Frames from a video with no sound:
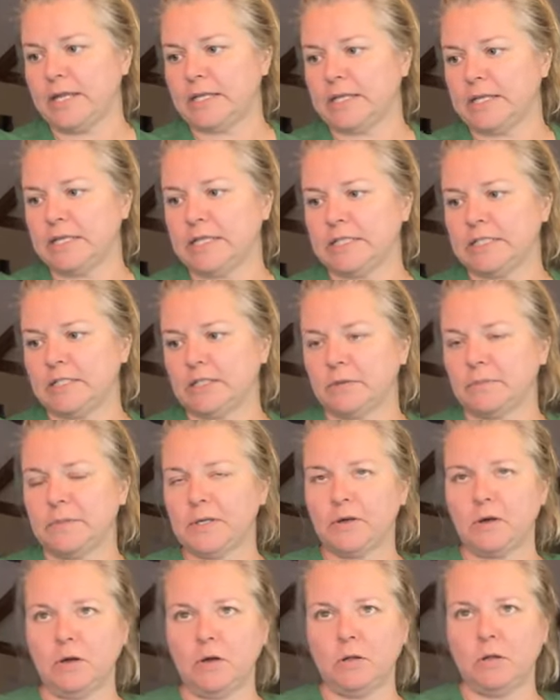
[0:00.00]
And then it took
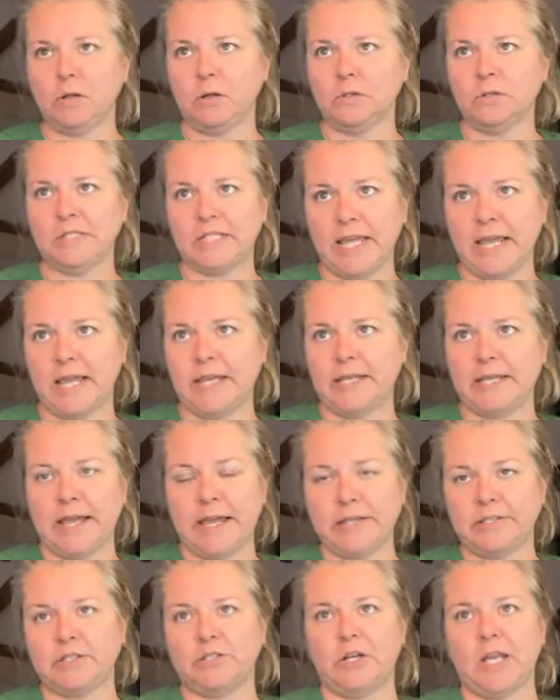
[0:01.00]
me all day
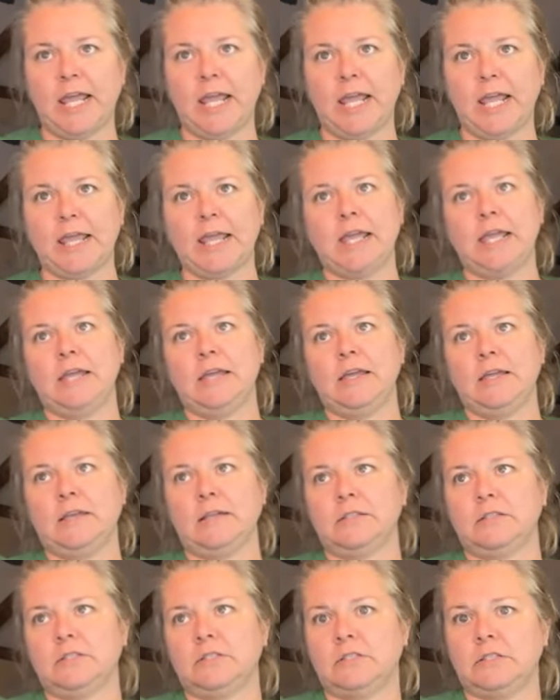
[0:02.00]
yesterday
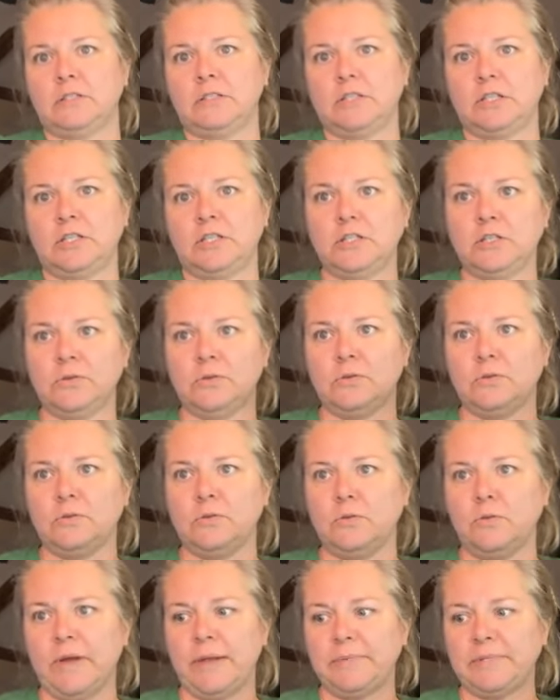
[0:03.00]
to
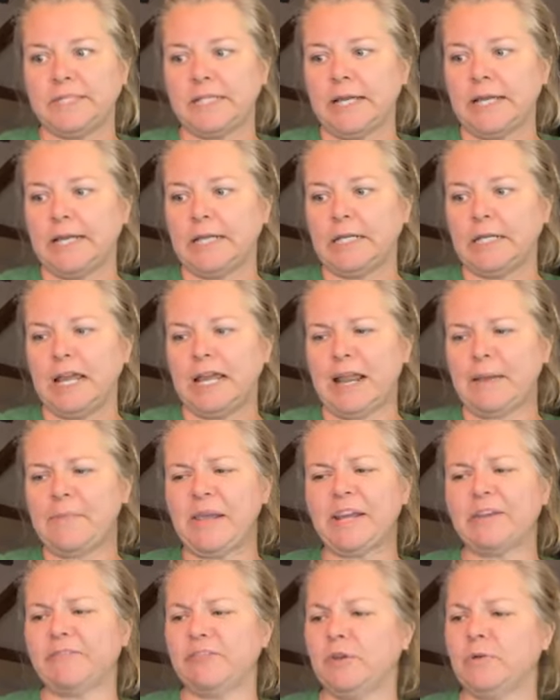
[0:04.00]
do the website. And I
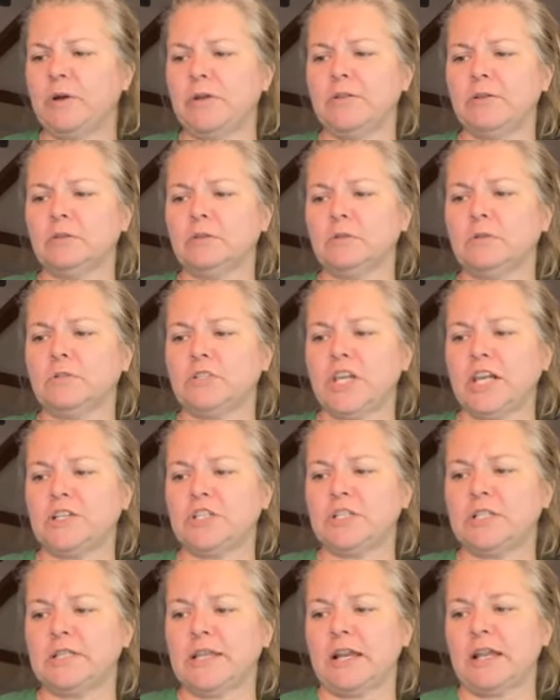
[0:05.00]
made a few other little
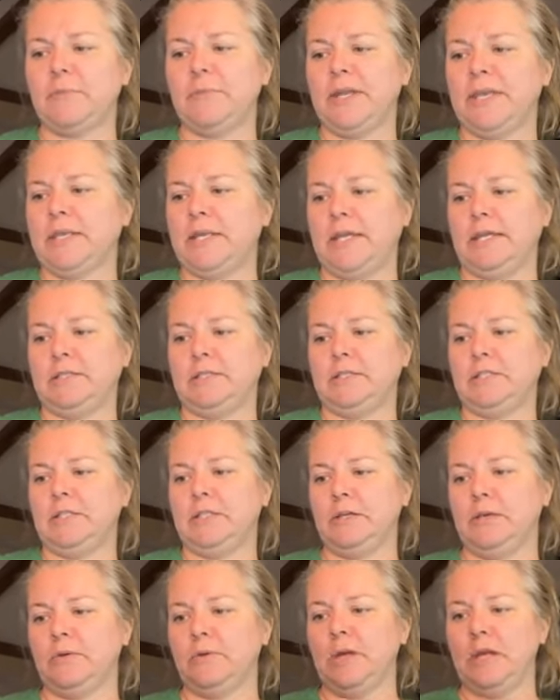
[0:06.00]
changes that I've been needing
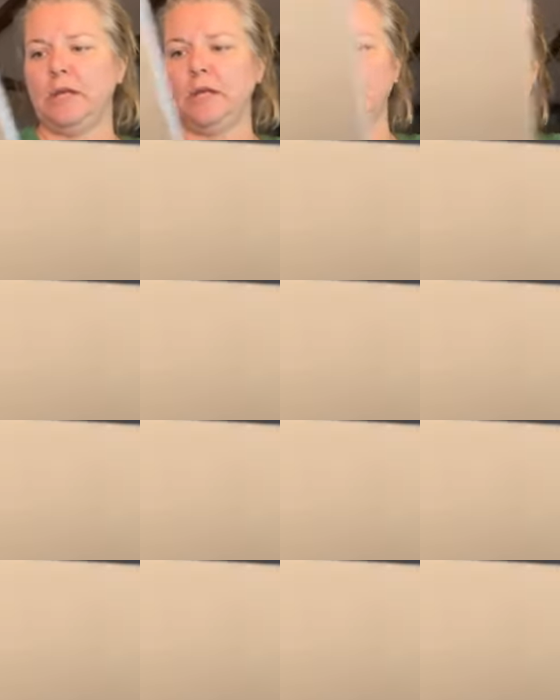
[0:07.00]
to do.